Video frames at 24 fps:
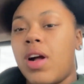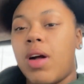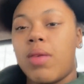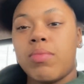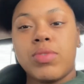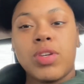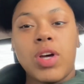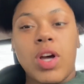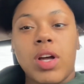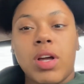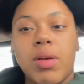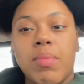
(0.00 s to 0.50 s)

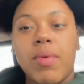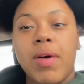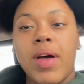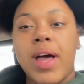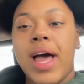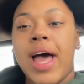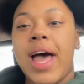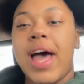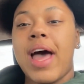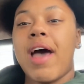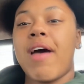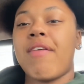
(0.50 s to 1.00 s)
talking about
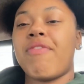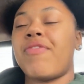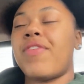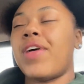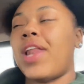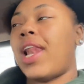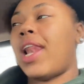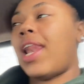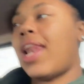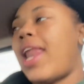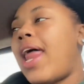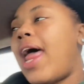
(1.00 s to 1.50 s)
after
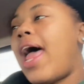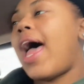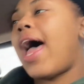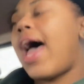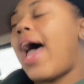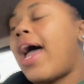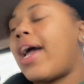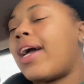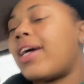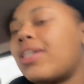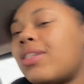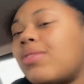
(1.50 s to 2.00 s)

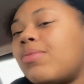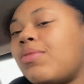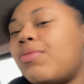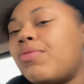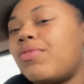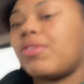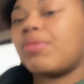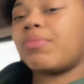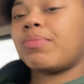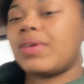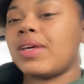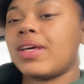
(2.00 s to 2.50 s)
that, because we're
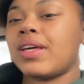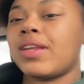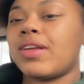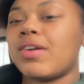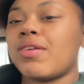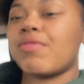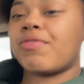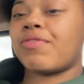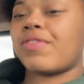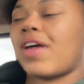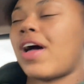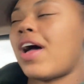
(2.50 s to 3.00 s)
gonna be in there
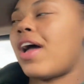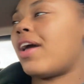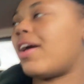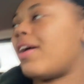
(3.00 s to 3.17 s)
flying.